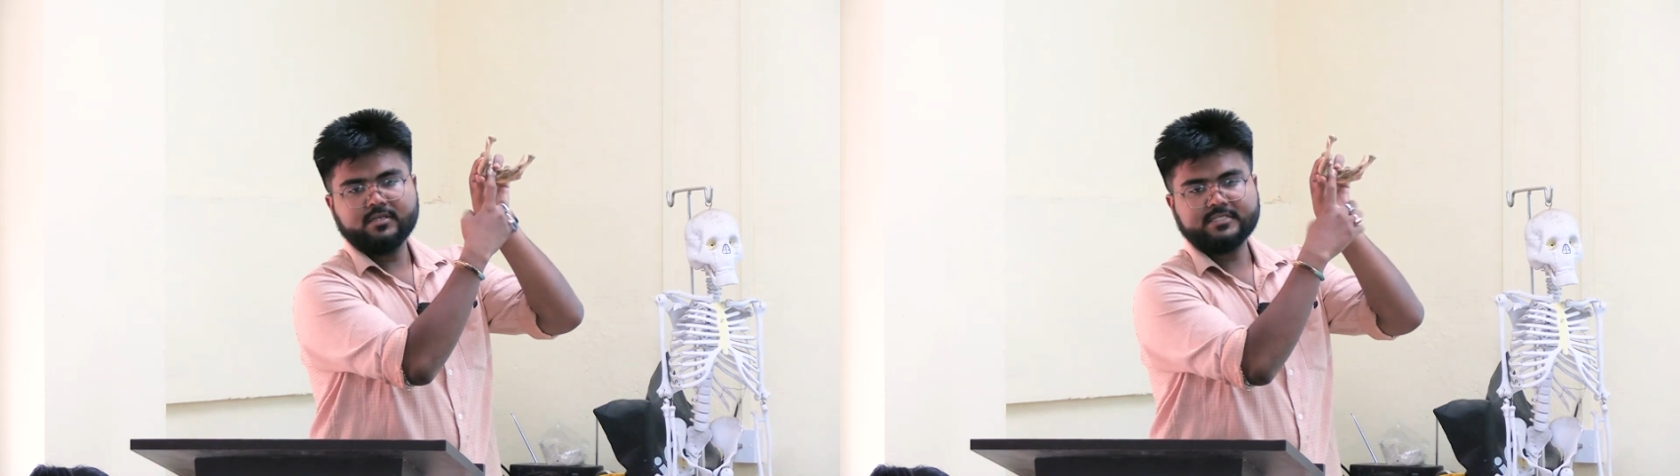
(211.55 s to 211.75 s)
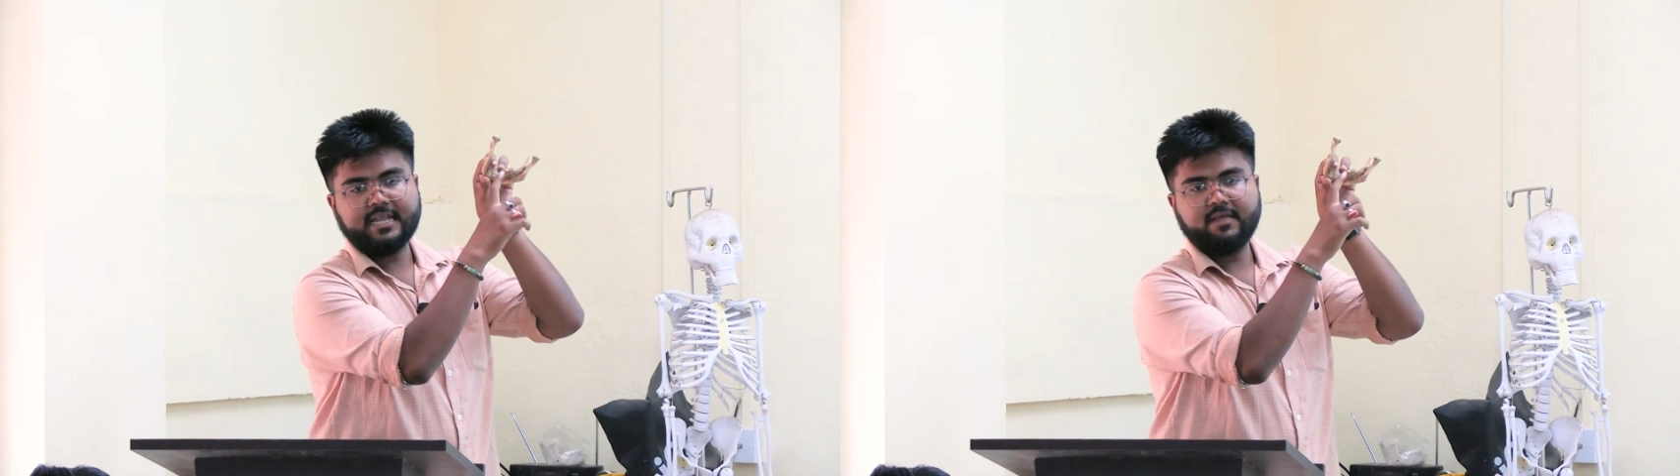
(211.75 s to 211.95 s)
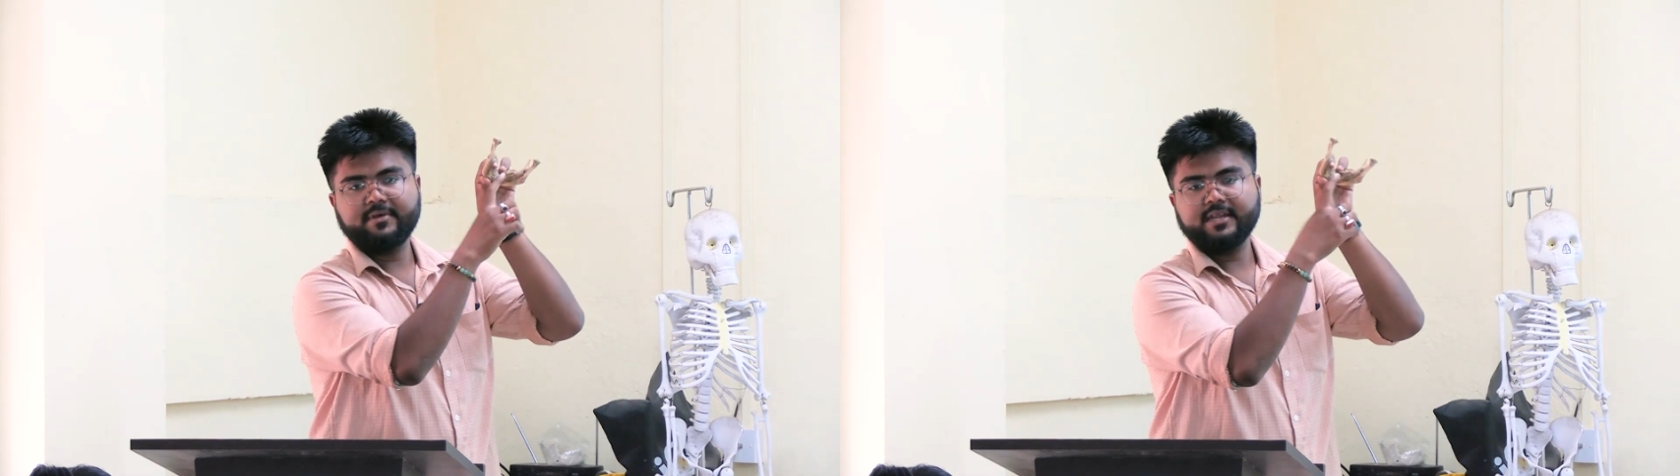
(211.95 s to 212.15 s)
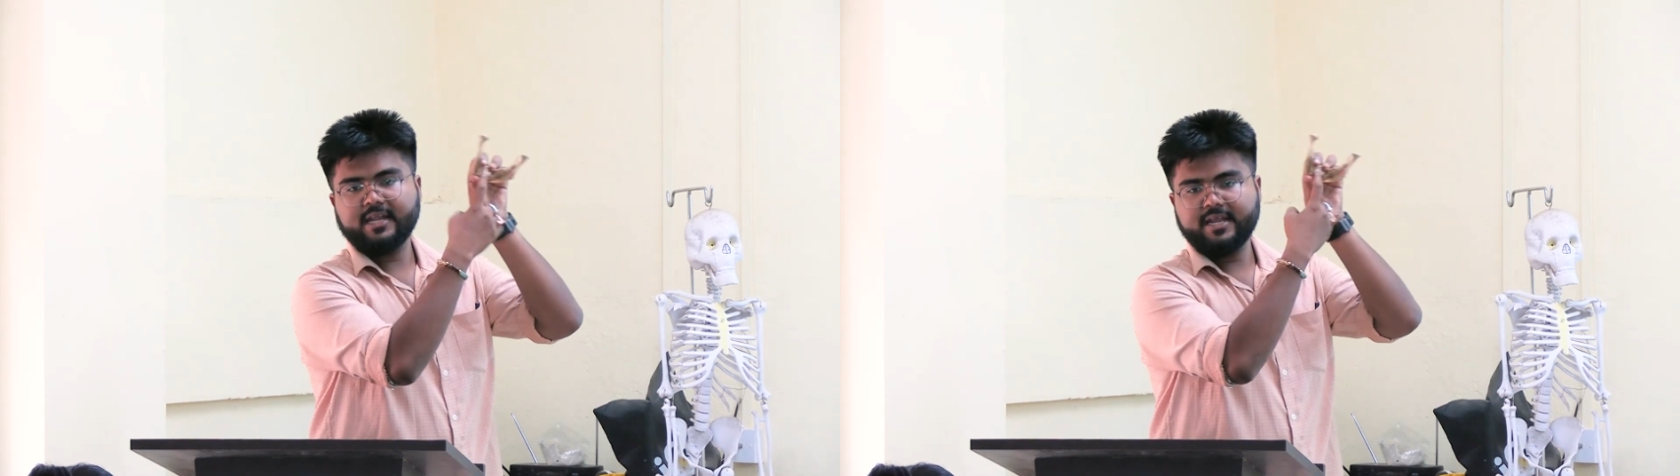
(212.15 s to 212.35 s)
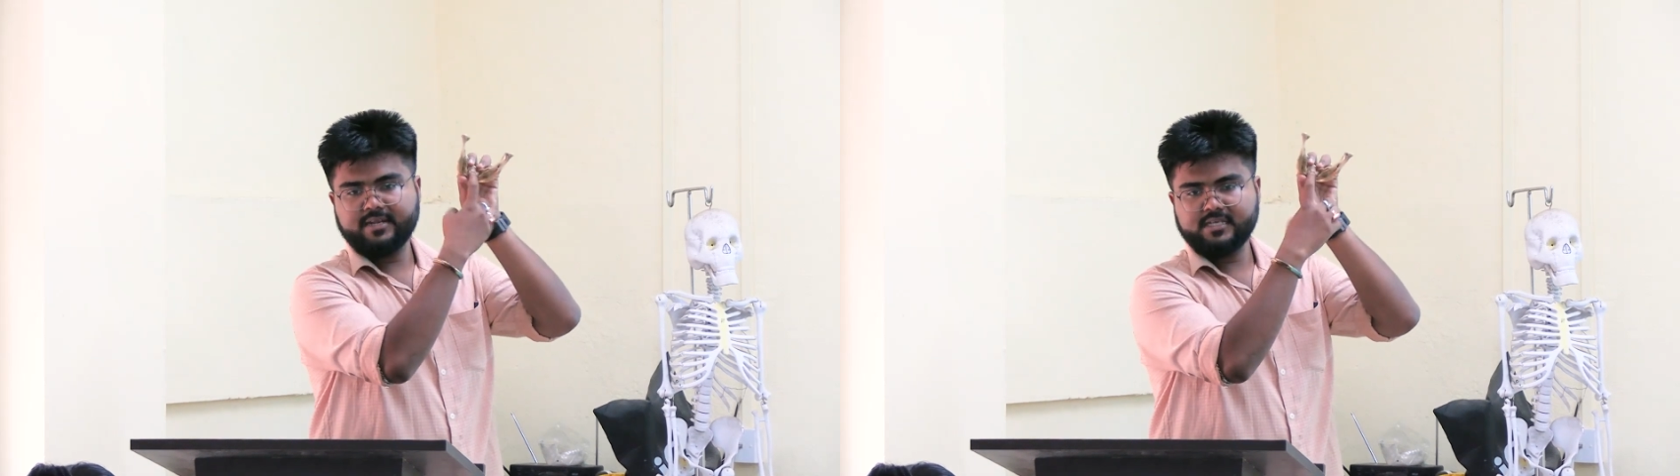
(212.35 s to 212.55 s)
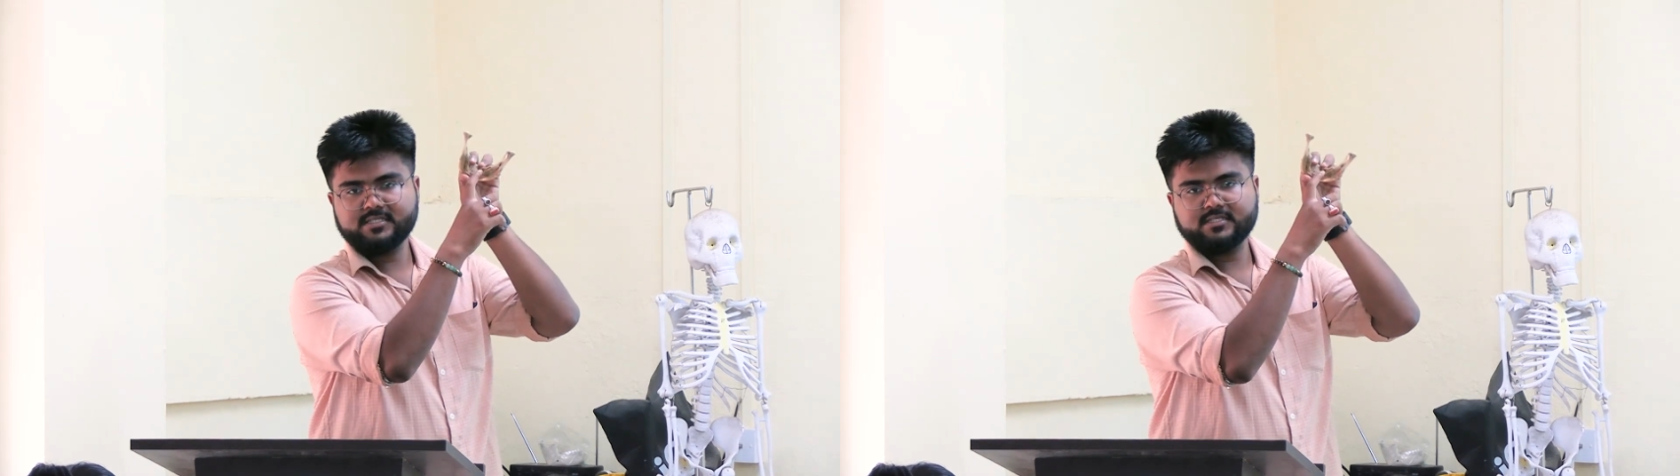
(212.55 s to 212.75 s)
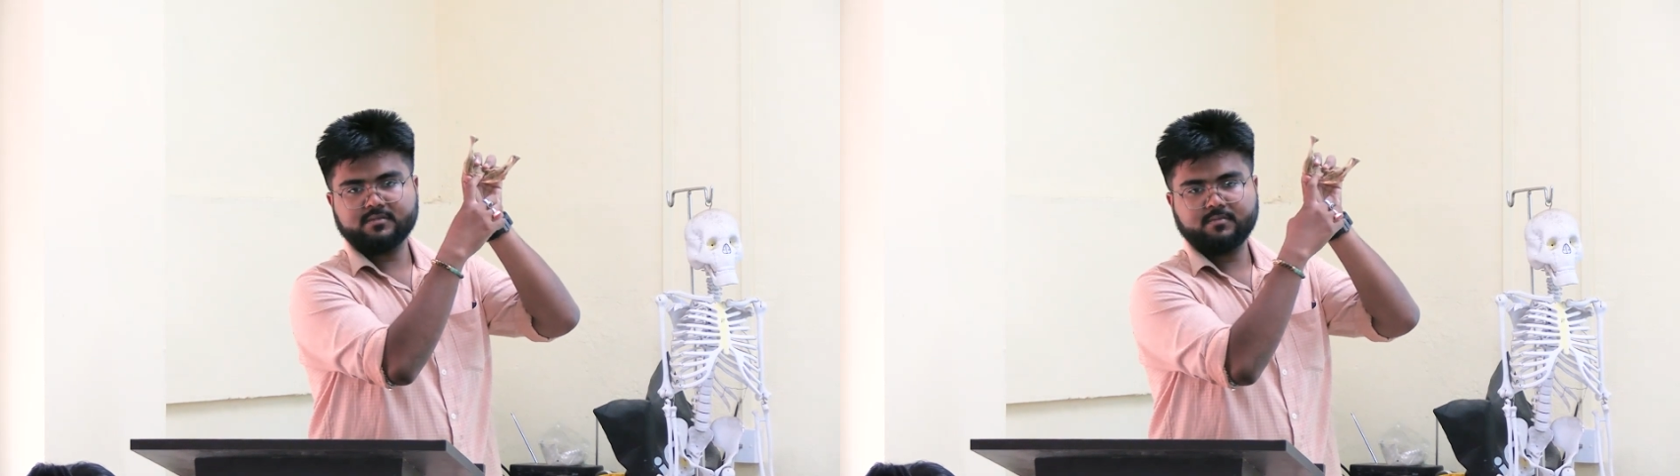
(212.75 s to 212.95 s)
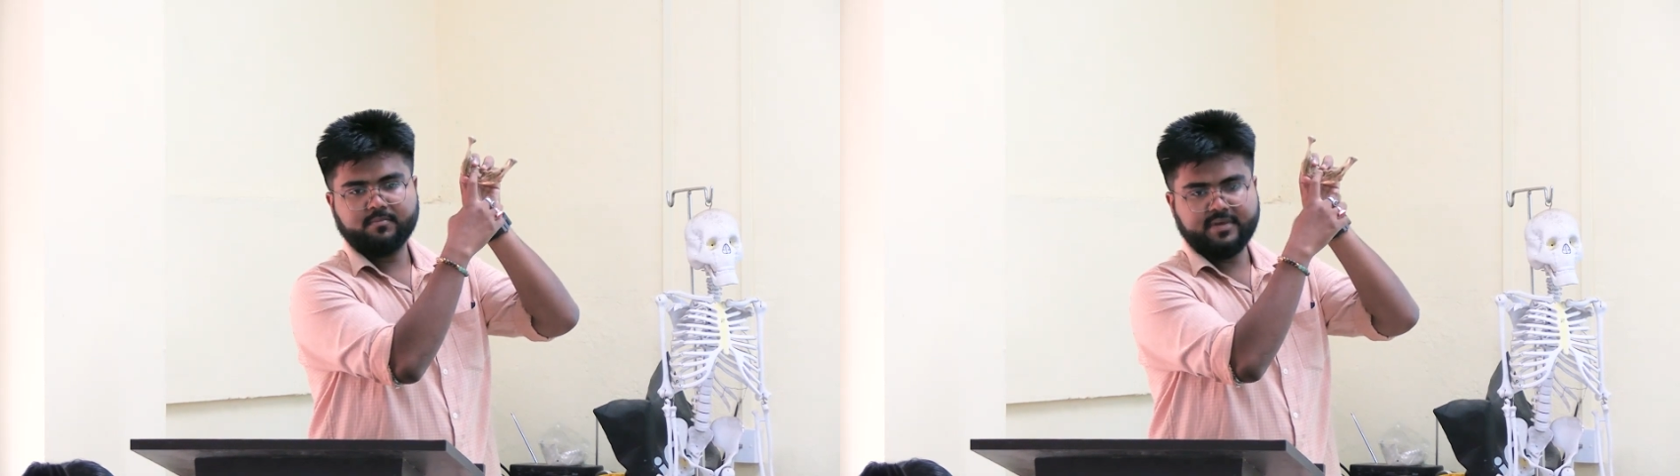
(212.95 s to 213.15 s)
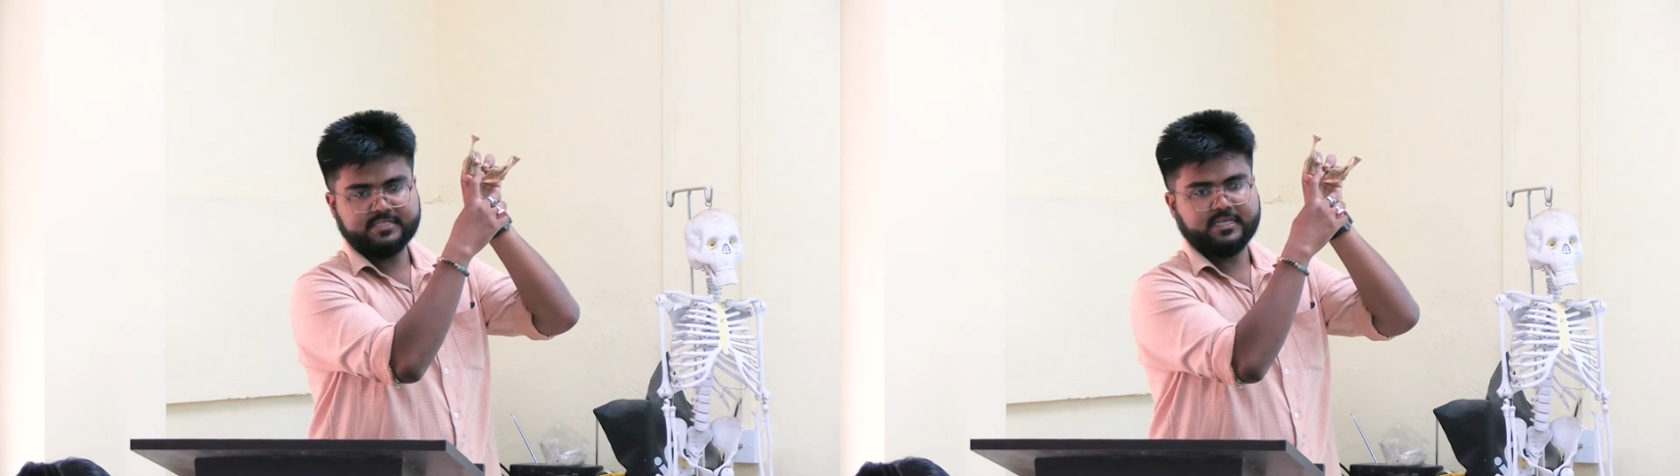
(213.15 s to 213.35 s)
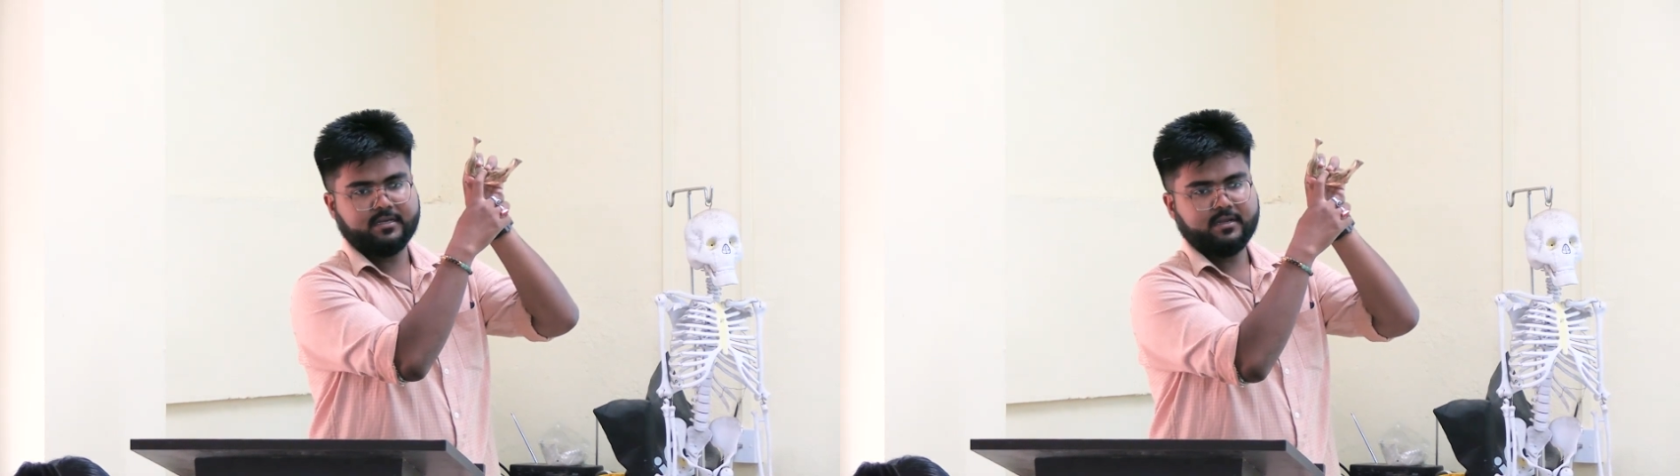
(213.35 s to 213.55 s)
salivary gland is
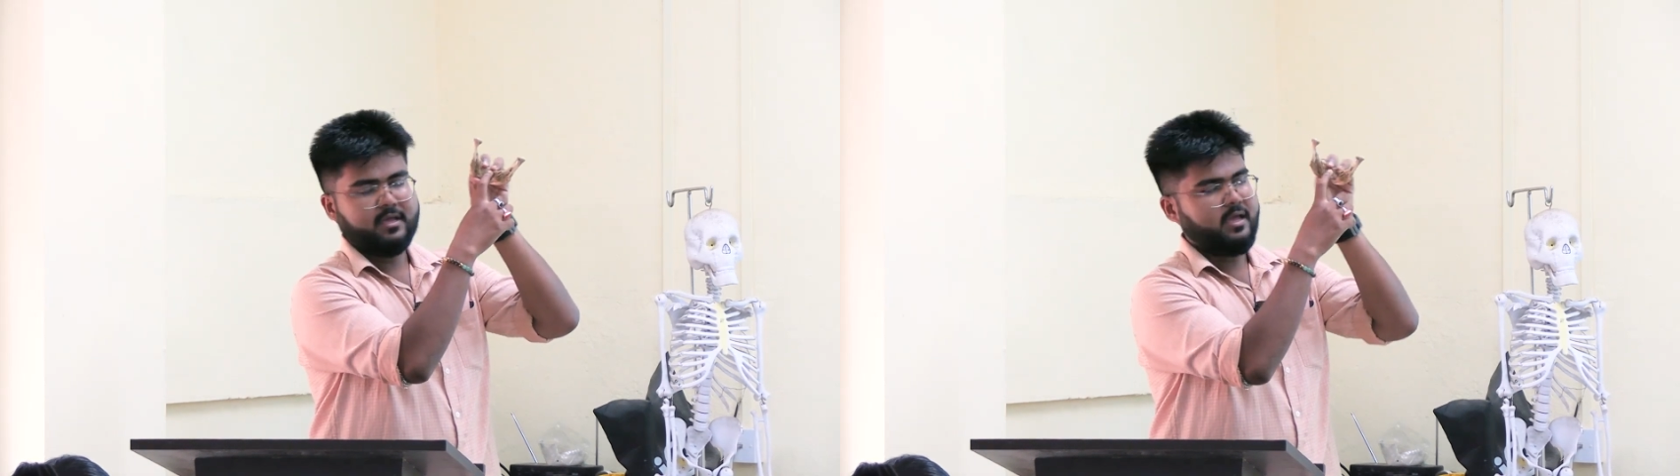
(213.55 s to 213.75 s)
present,